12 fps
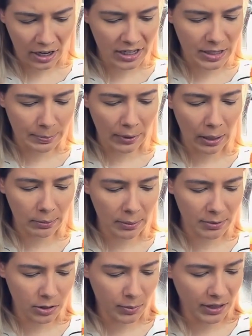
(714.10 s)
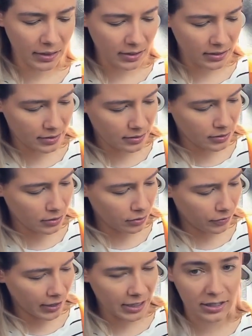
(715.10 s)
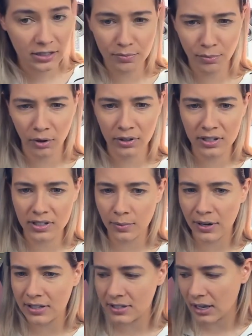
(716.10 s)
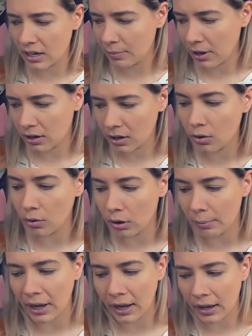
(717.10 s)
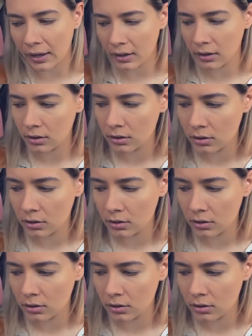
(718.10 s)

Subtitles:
It's probably between this Too Faced Born This Way setting powder or my